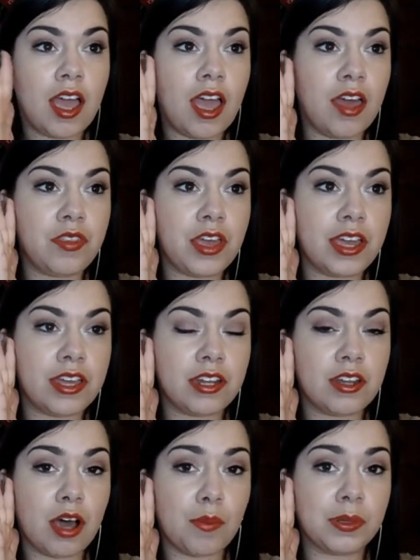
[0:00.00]
and
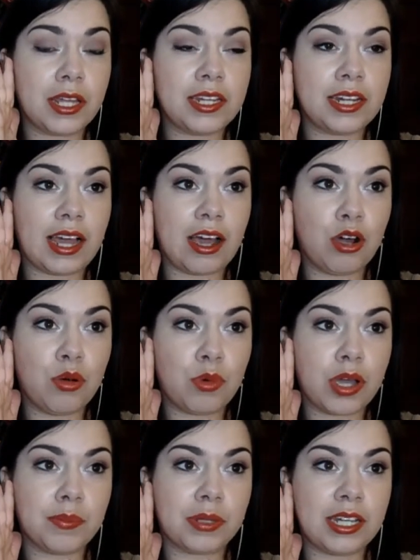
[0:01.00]
then I'll blend it out.
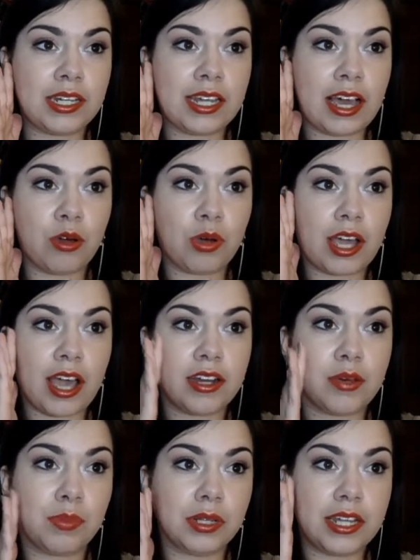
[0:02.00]
When I'm blending out, I kind
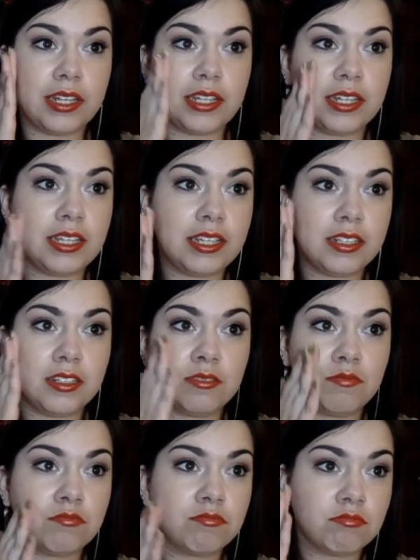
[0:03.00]
of blend it in
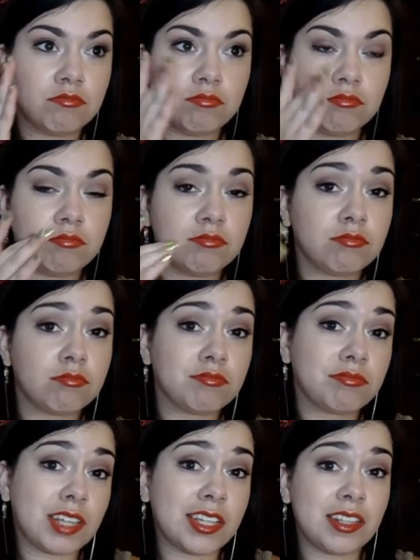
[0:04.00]

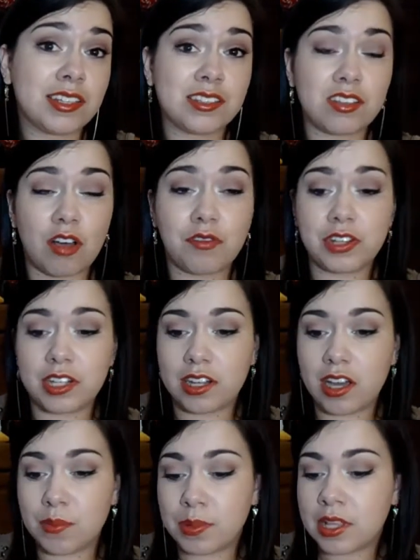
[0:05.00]
and then soften it
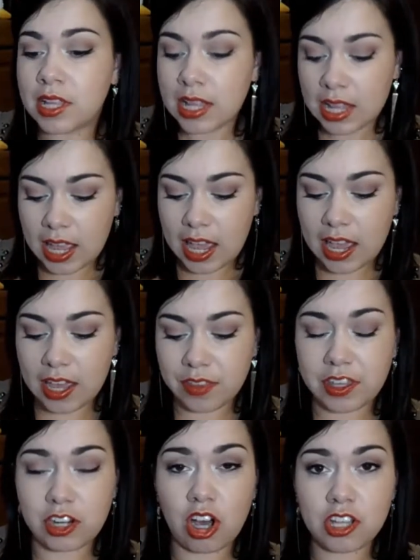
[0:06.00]
up. And
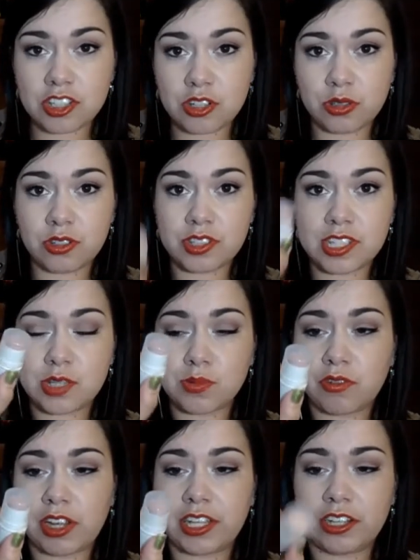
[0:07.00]
then also there's this
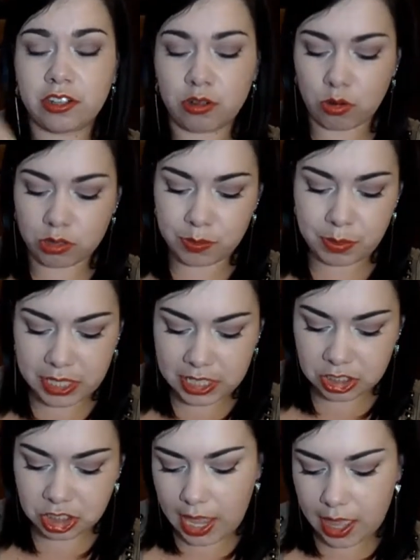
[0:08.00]
one right here, Golden
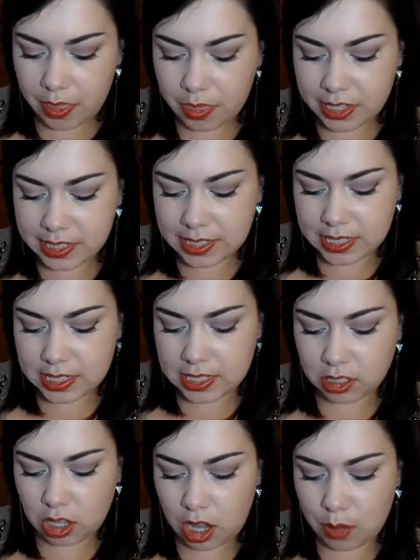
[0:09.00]
Peach, and this is
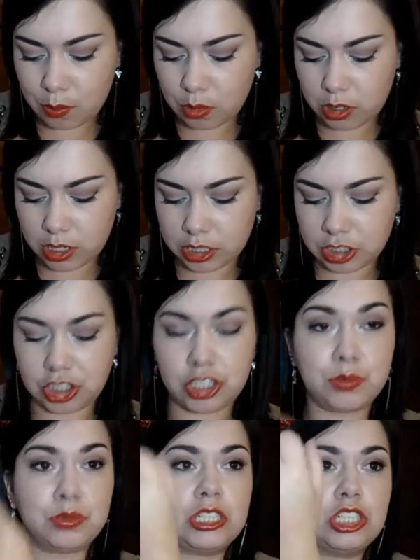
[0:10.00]
a lot more
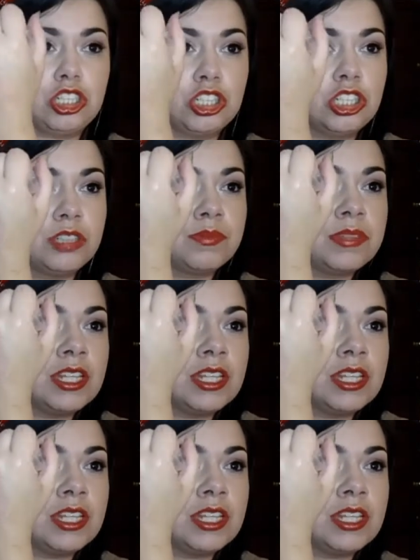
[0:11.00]
shimmerier.